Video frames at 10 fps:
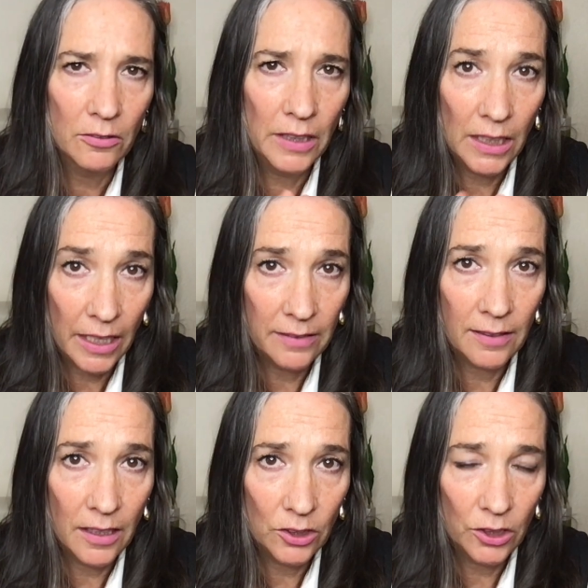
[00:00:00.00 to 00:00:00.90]

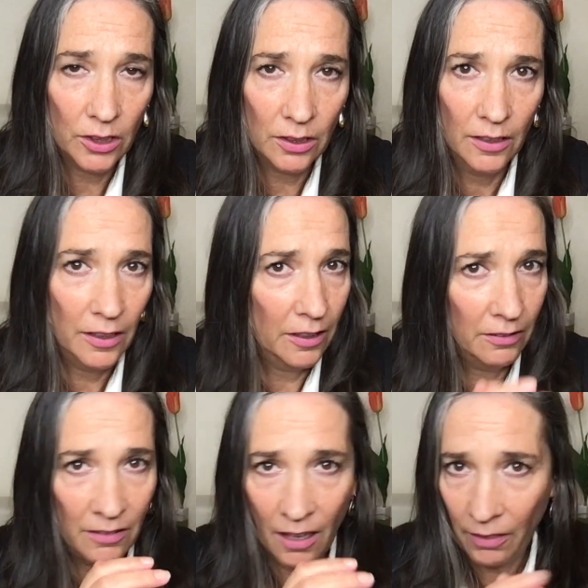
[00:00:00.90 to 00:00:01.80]
realization that
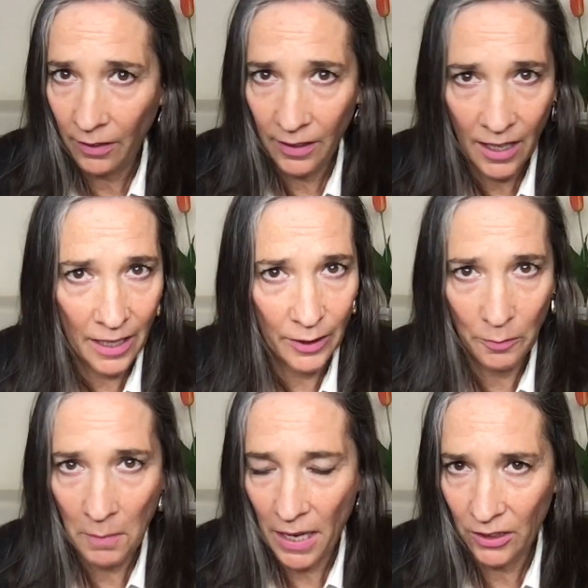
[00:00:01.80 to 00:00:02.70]
nothing I'd
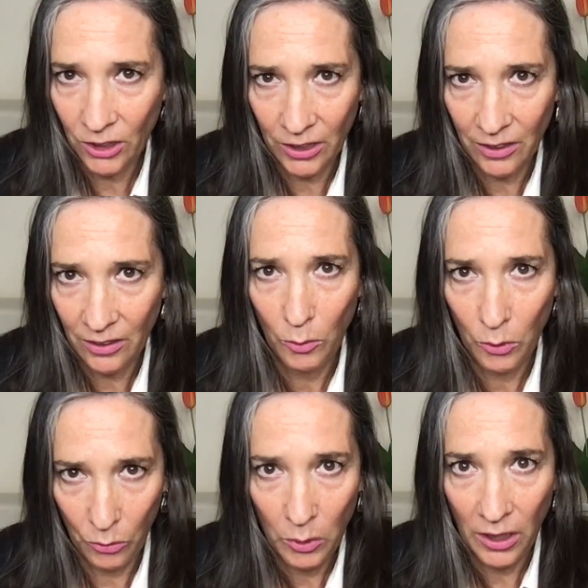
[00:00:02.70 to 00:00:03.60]
imagined
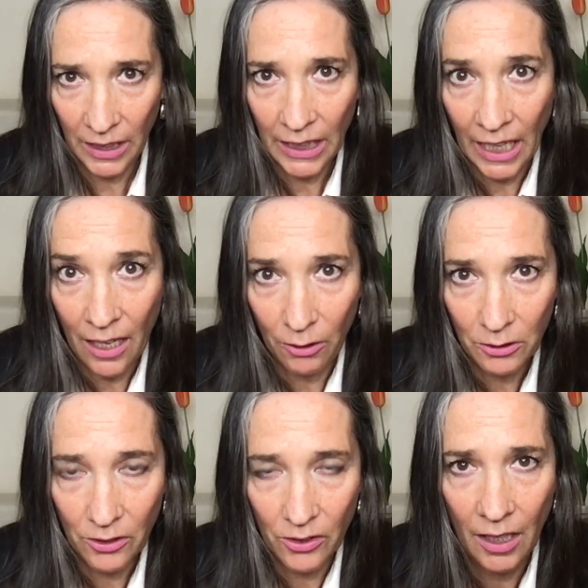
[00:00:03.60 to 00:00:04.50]
was working
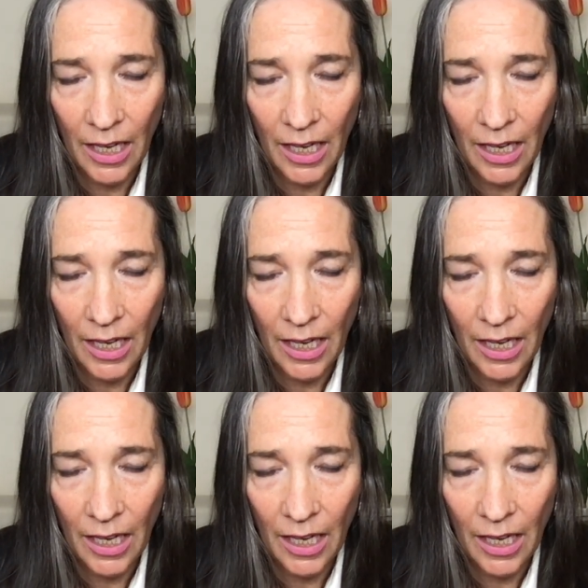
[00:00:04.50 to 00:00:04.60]
out,